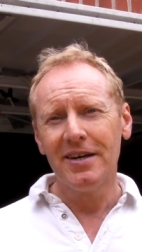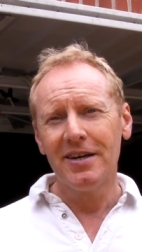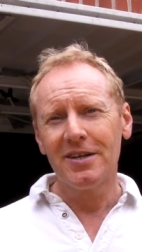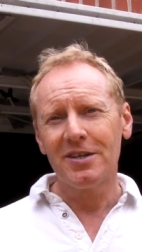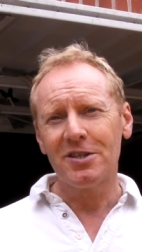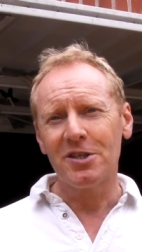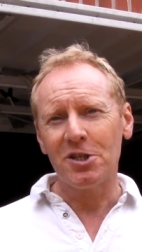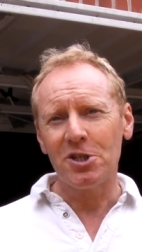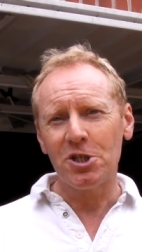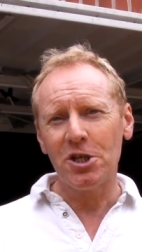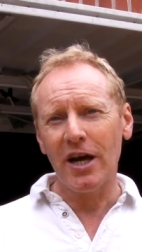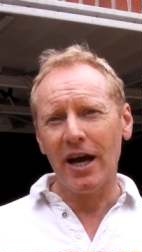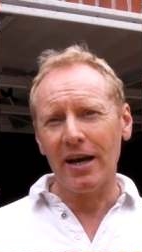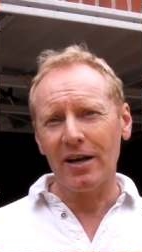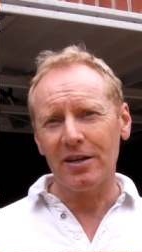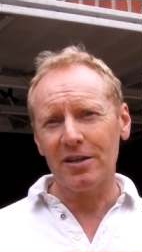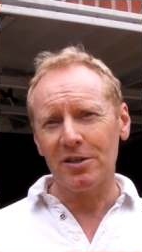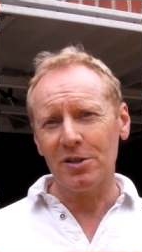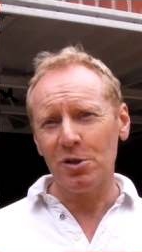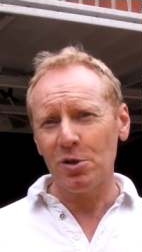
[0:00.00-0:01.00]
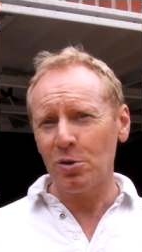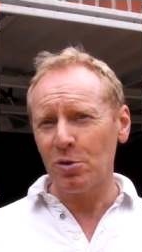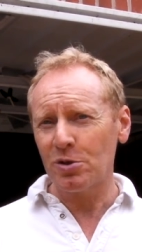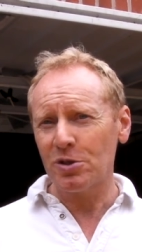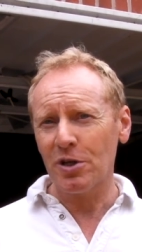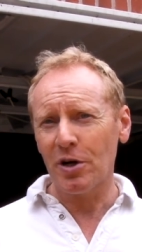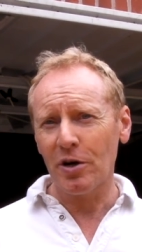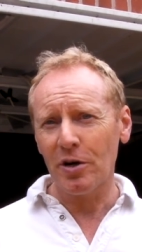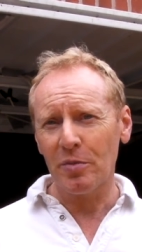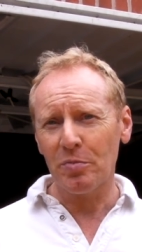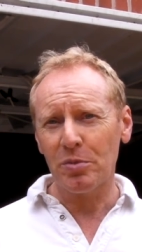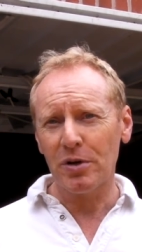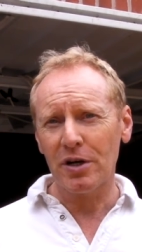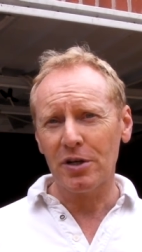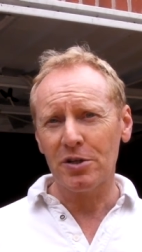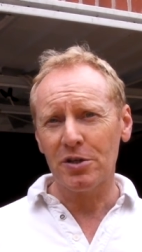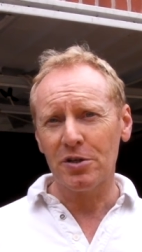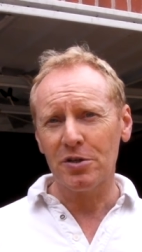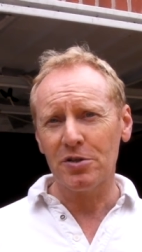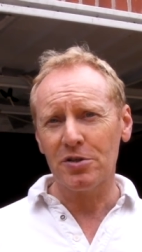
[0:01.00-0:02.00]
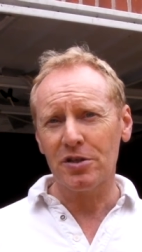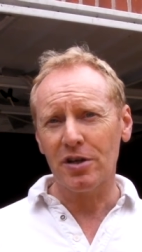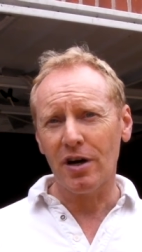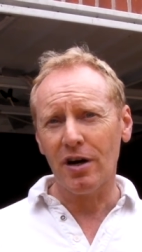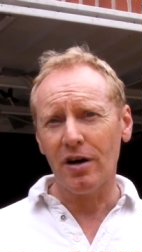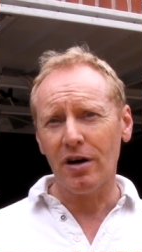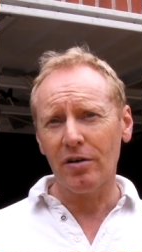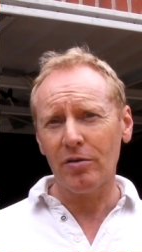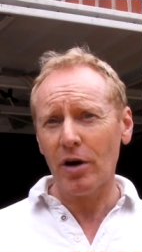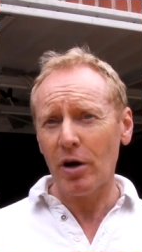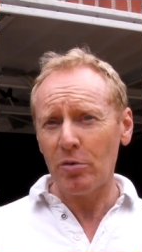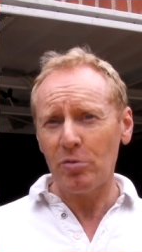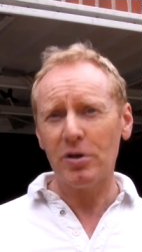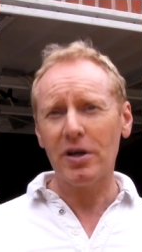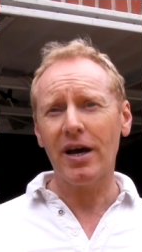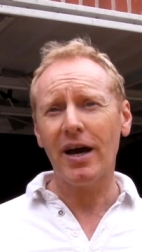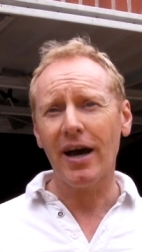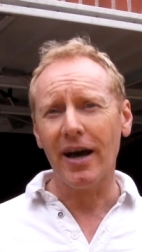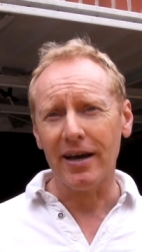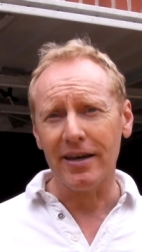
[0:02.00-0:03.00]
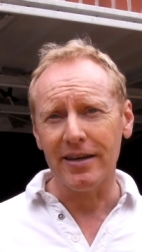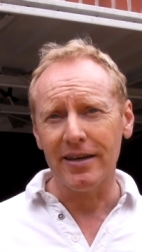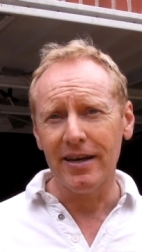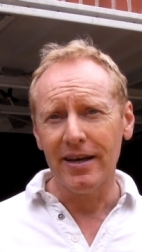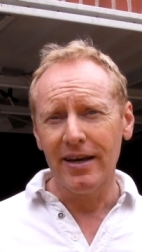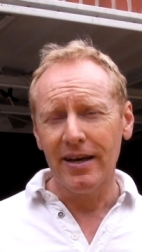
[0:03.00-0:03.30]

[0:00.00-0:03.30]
to check your tyre pressures are okay.